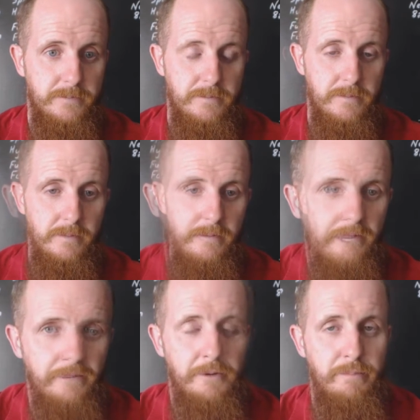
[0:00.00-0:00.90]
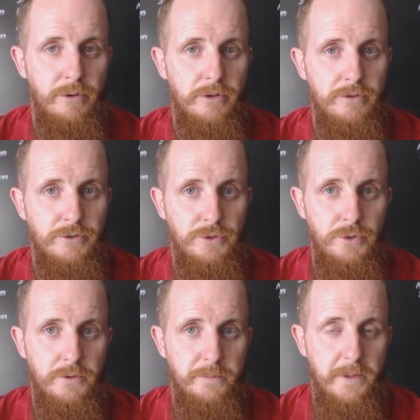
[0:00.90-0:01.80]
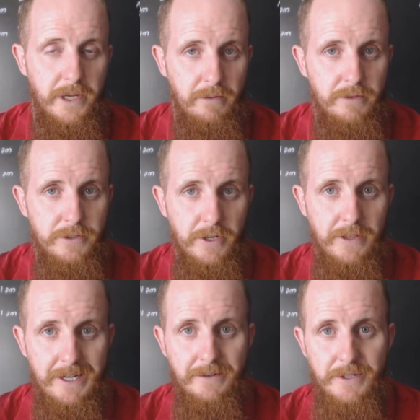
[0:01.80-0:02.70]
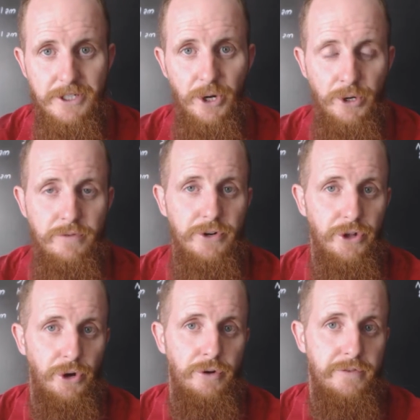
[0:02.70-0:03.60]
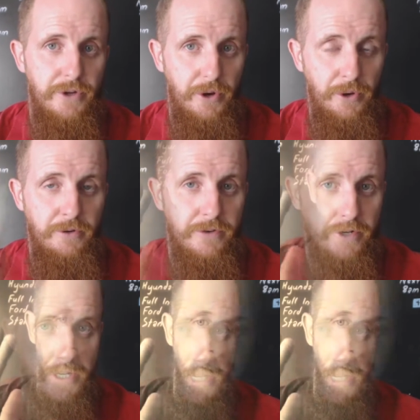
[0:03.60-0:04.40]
I would take the lyric book to school with me and recite the lyrics over and over and over